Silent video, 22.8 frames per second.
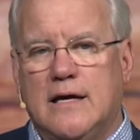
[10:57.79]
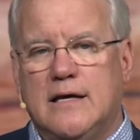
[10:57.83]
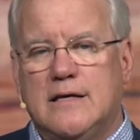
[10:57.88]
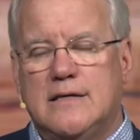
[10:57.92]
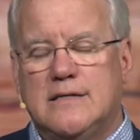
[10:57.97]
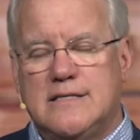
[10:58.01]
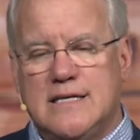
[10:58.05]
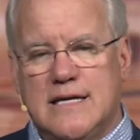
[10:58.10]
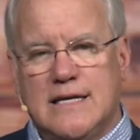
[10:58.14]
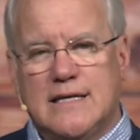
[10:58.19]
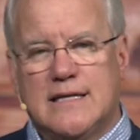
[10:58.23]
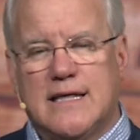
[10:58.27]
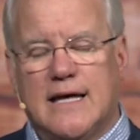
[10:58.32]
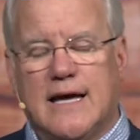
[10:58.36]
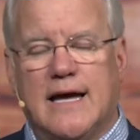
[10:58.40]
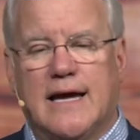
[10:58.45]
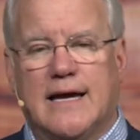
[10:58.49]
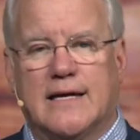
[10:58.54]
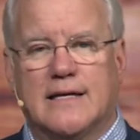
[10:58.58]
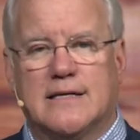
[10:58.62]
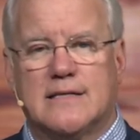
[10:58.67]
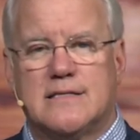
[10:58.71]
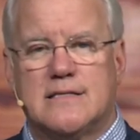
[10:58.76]
Sing
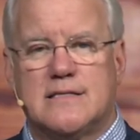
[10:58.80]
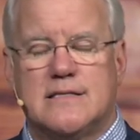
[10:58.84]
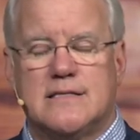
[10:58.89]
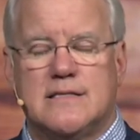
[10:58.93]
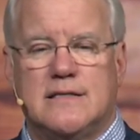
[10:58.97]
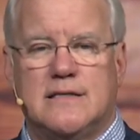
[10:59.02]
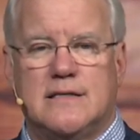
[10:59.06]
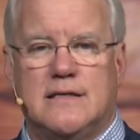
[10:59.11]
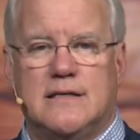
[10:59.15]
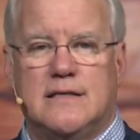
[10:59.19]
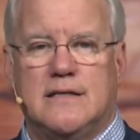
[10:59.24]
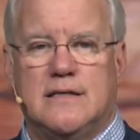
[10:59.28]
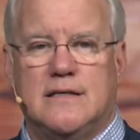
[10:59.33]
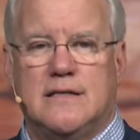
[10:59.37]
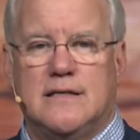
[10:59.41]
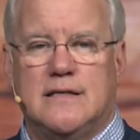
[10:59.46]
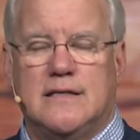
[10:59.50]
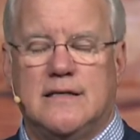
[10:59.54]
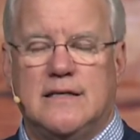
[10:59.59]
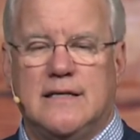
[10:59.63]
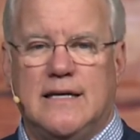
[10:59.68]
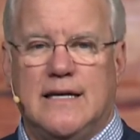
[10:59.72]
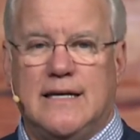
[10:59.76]
thanks.
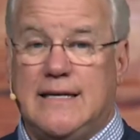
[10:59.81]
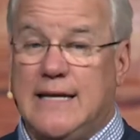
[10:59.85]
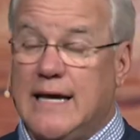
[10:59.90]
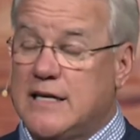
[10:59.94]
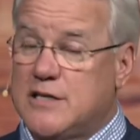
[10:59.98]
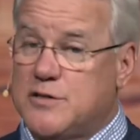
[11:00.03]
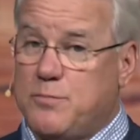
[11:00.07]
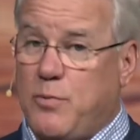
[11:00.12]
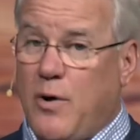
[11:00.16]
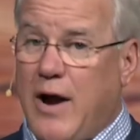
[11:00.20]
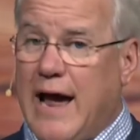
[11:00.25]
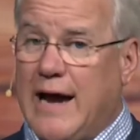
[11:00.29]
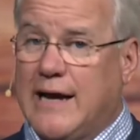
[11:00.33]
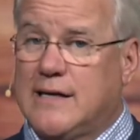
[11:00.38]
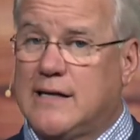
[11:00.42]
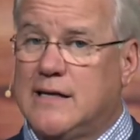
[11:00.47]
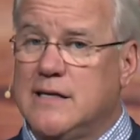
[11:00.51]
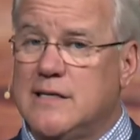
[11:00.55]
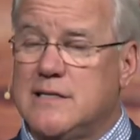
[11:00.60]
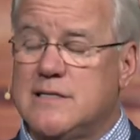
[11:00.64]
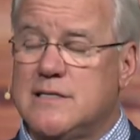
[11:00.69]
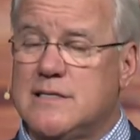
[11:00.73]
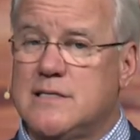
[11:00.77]
It takes
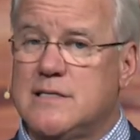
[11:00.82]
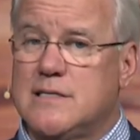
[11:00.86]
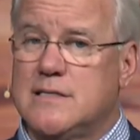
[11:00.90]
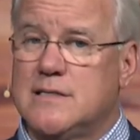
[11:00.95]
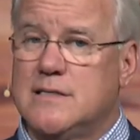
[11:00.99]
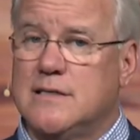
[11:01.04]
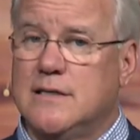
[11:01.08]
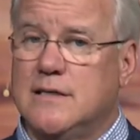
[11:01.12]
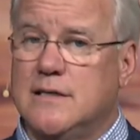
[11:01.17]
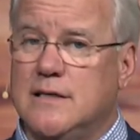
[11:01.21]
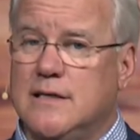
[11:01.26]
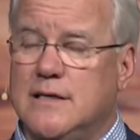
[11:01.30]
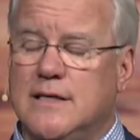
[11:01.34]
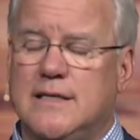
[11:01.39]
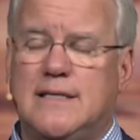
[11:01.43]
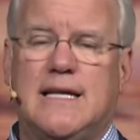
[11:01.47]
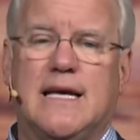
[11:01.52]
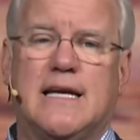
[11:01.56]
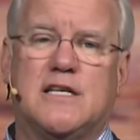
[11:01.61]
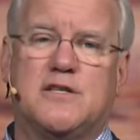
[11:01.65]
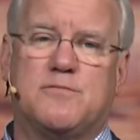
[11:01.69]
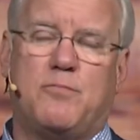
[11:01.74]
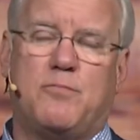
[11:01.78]
practice. It takes